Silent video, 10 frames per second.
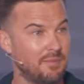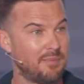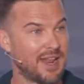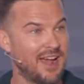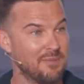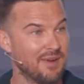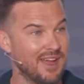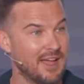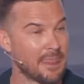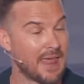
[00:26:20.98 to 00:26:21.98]
but
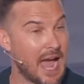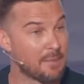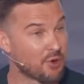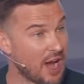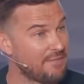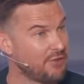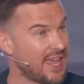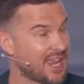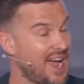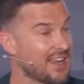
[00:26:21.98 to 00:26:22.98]
I'm grateful
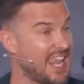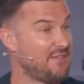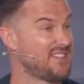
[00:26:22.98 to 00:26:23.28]
that God gave